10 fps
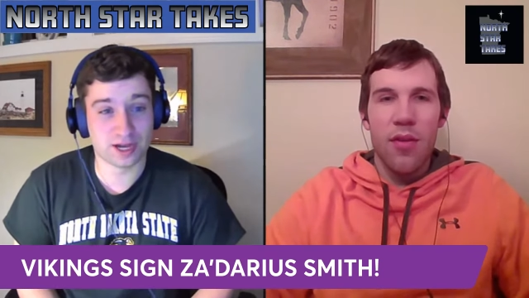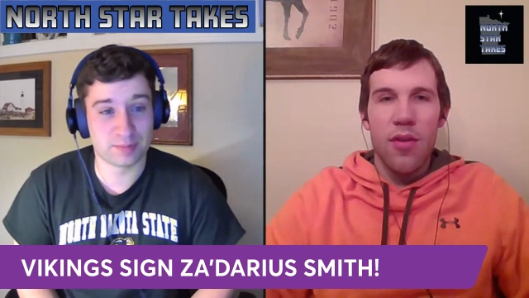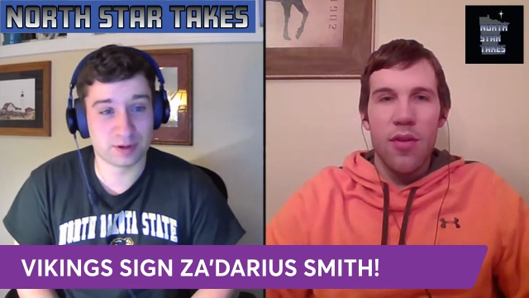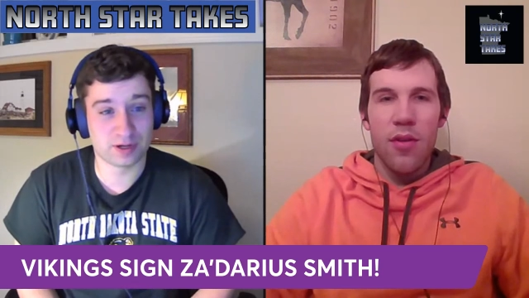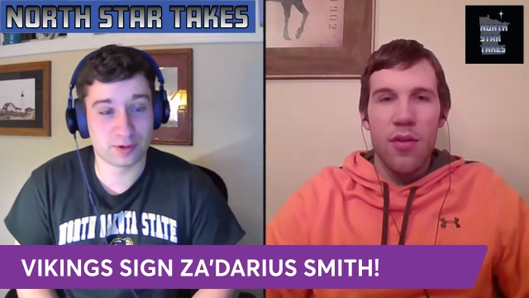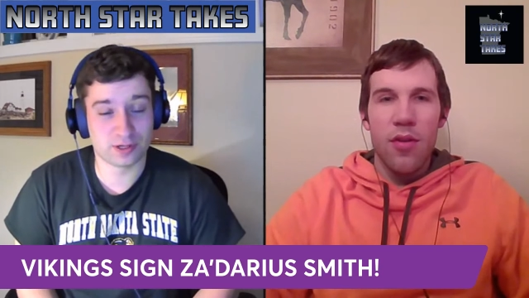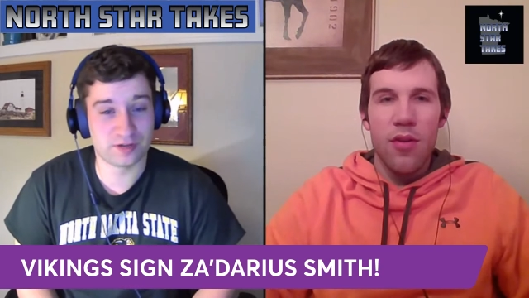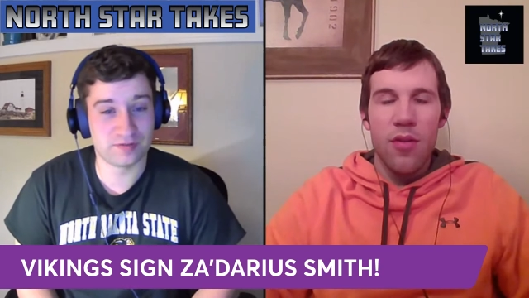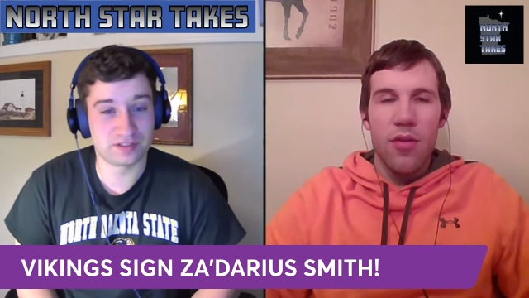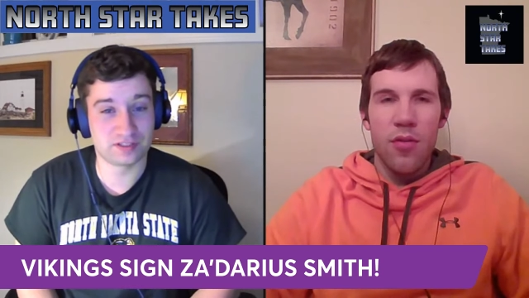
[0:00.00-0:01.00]
Speaker 1: high priority
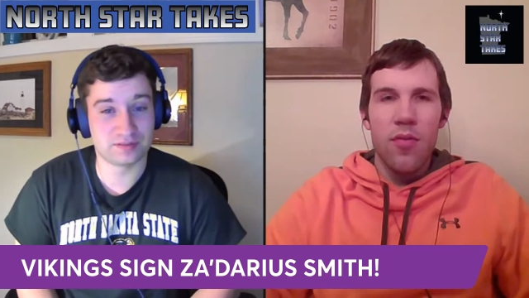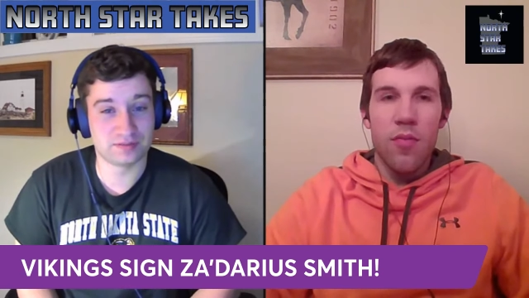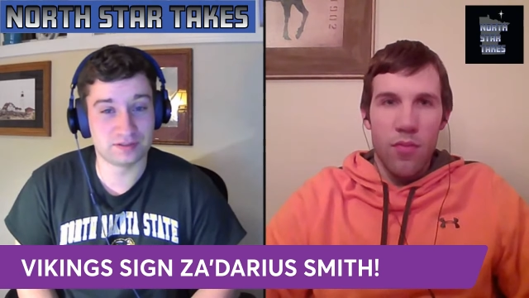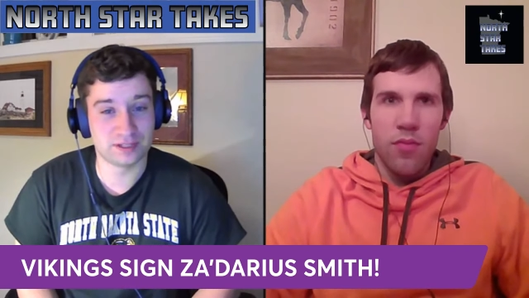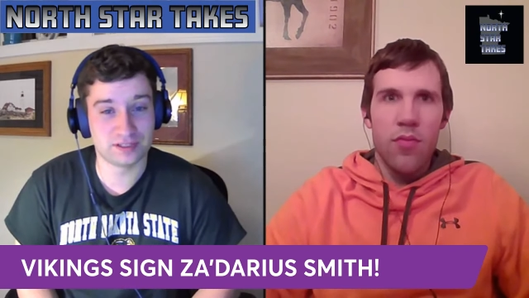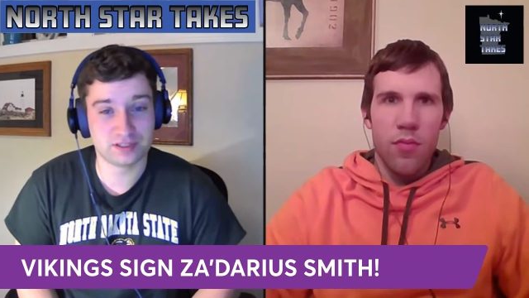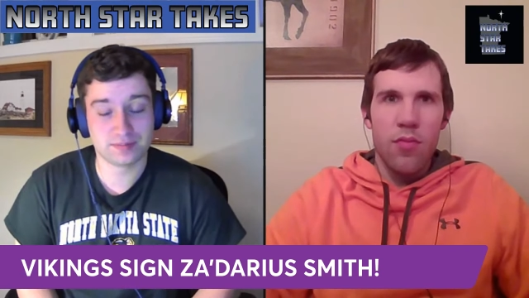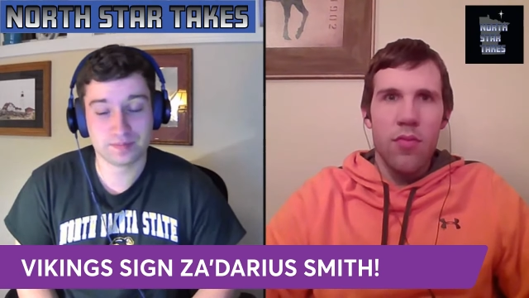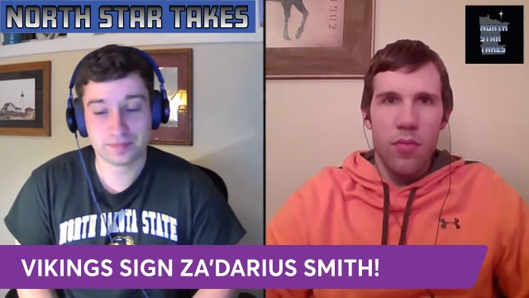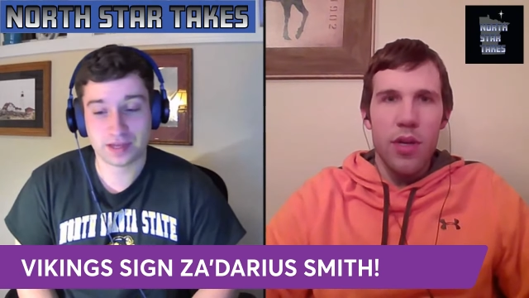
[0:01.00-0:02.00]
on this team's list.
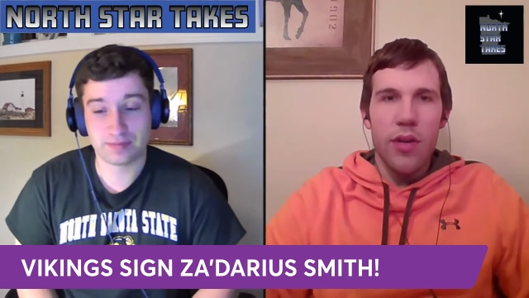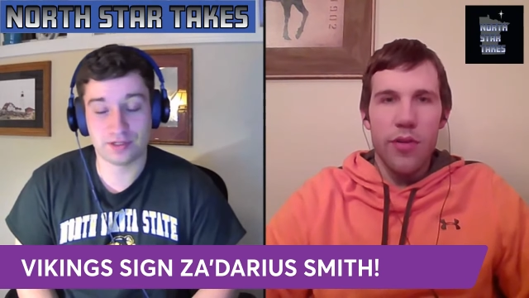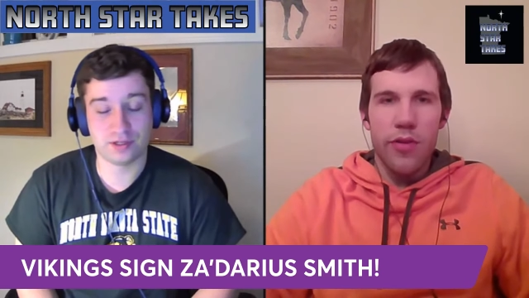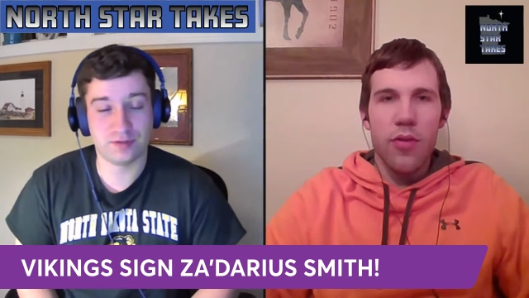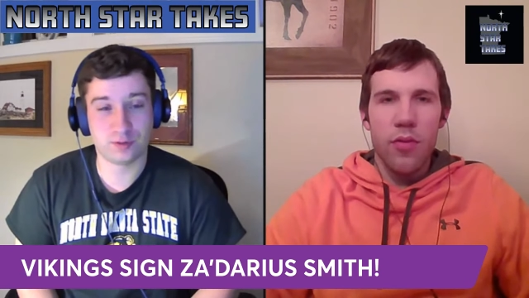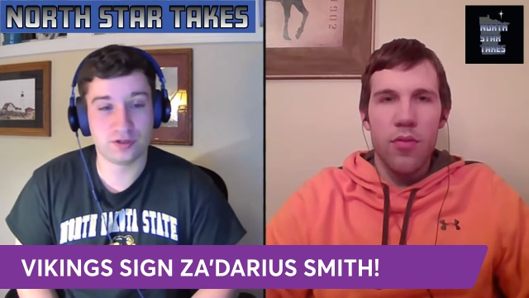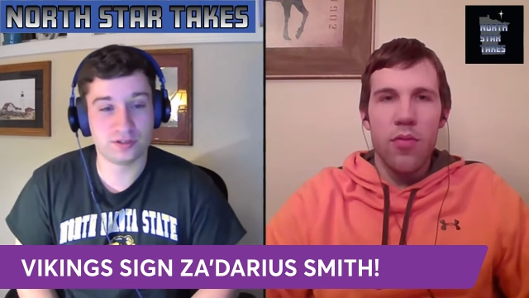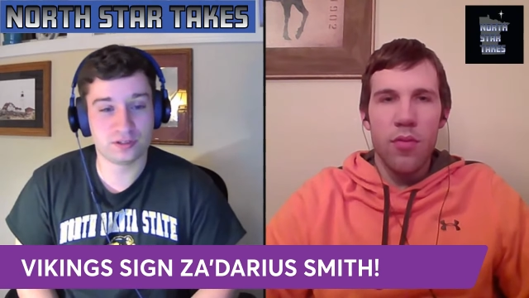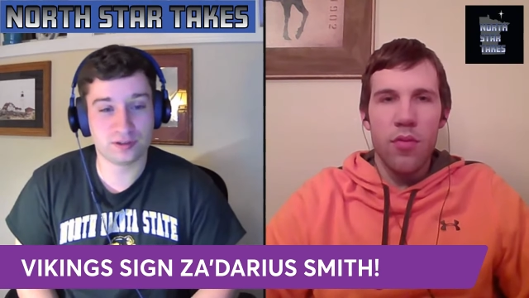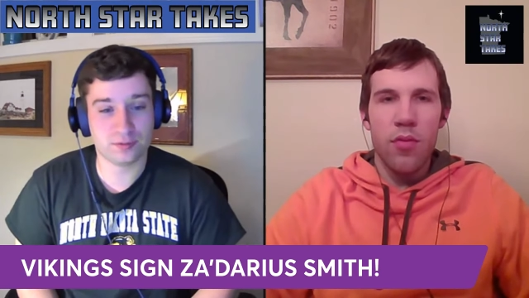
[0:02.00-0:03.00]
Yes. I mean, if you
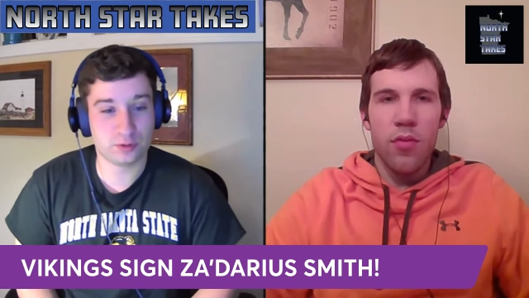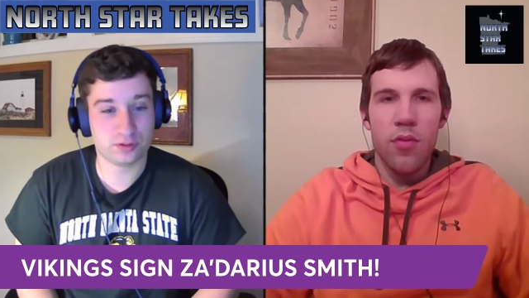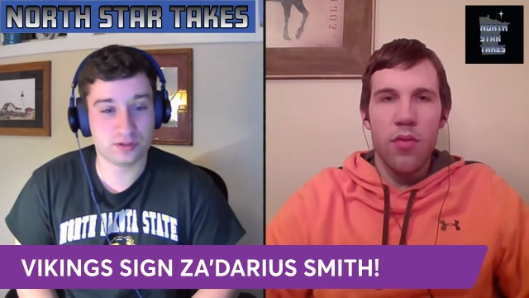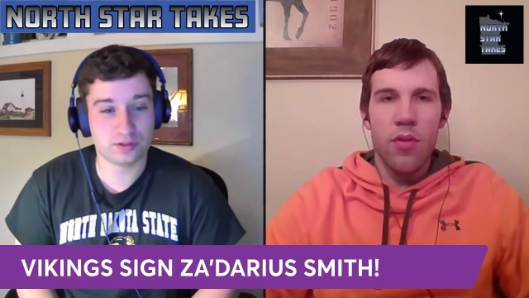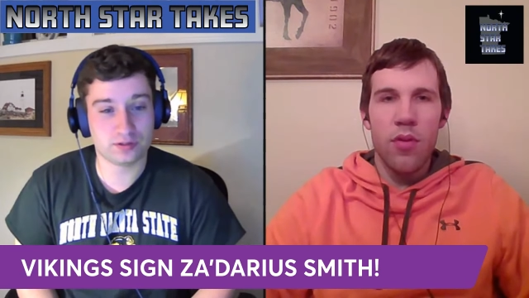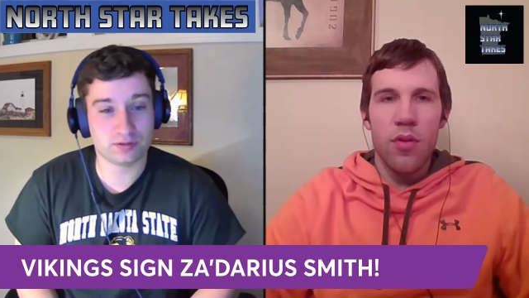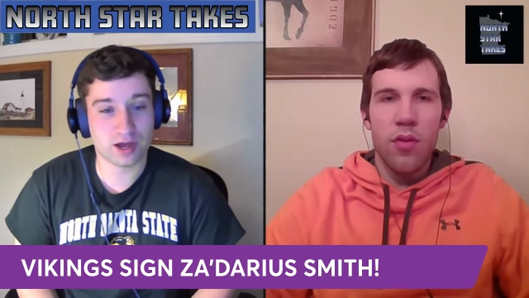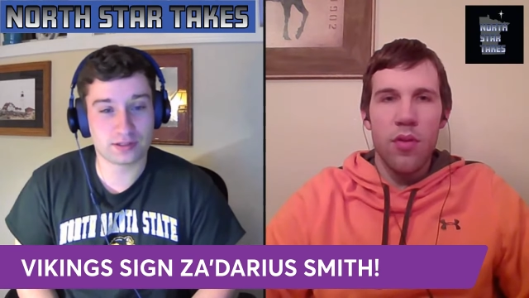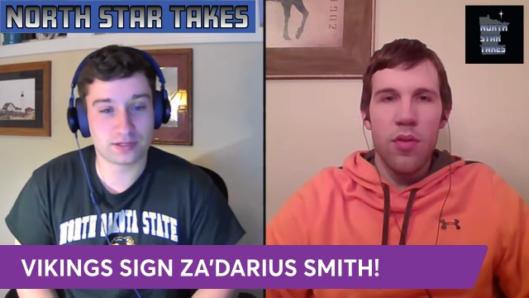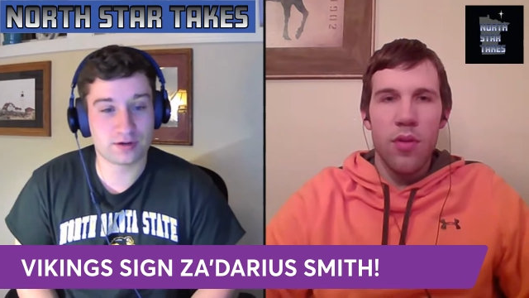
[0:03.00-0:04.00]
can if you can
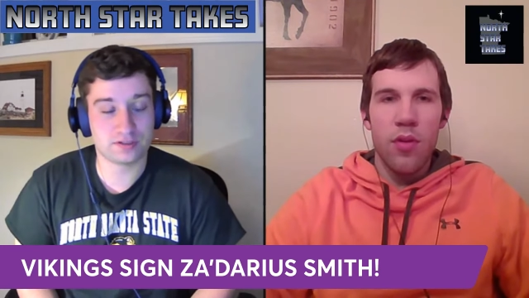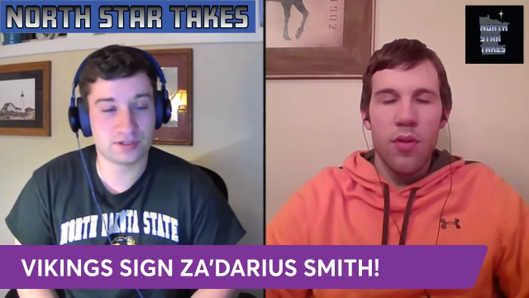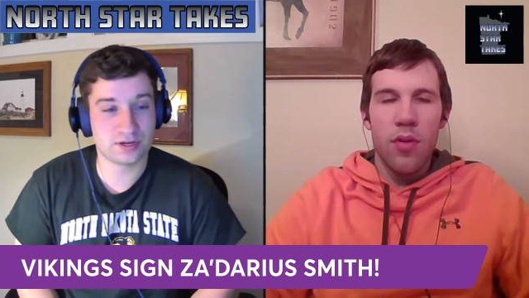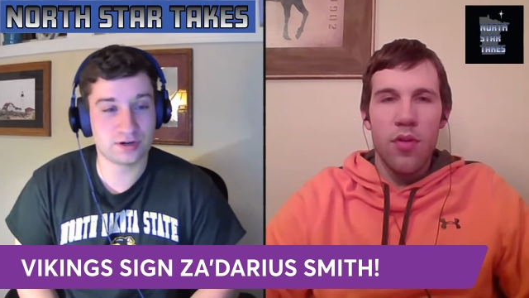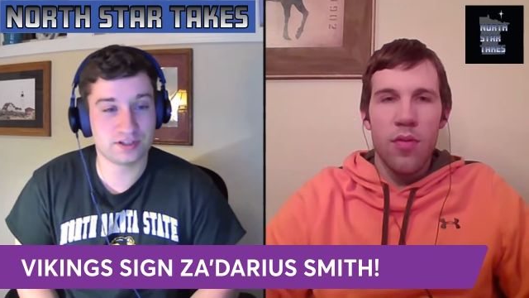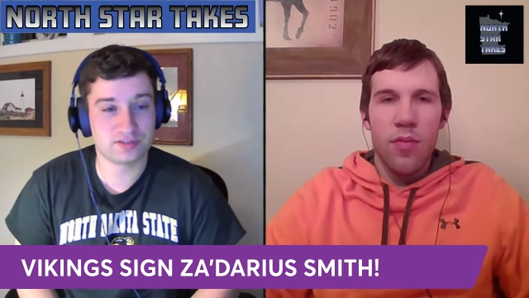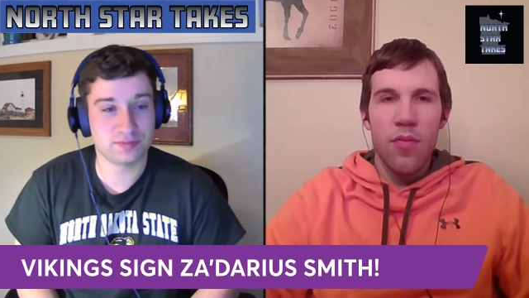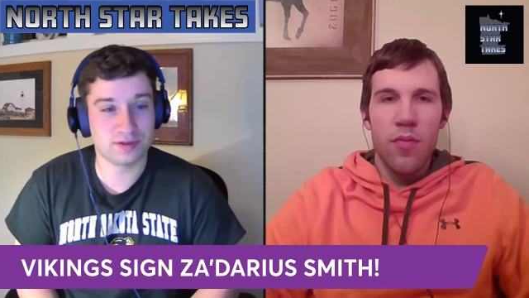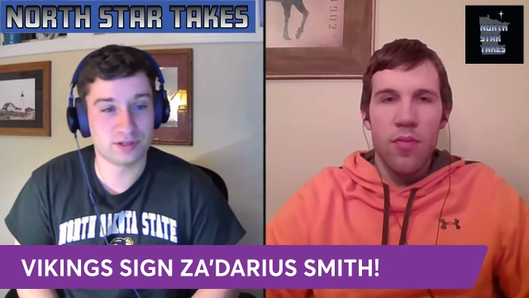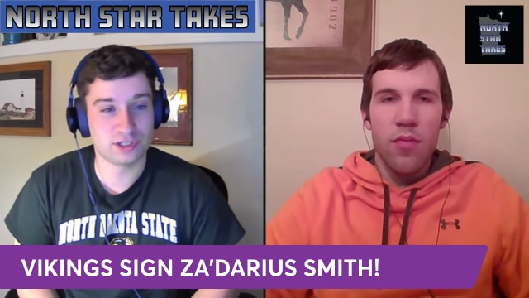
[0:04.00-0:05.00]
lock down Za'Darius
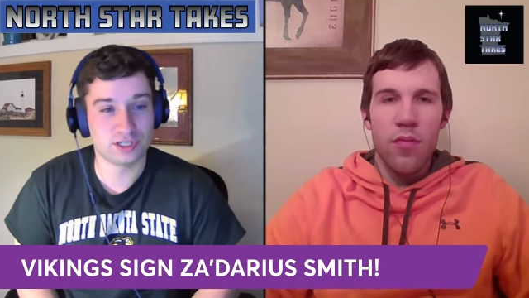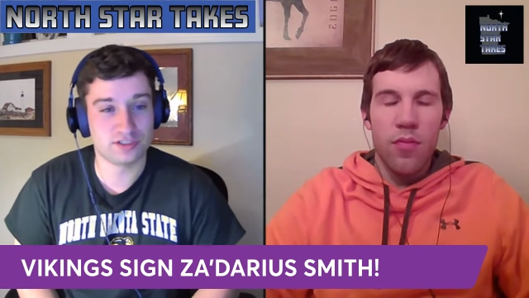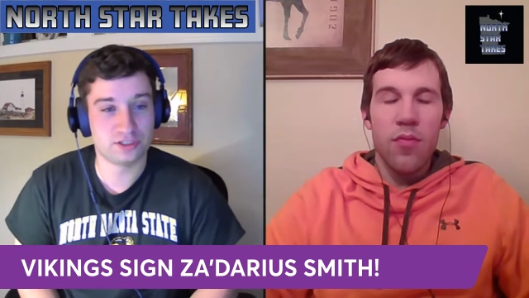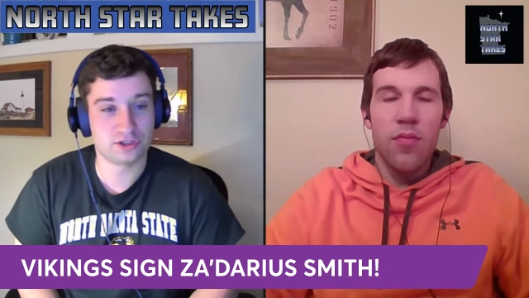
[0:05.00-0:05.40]
Smith and J.C.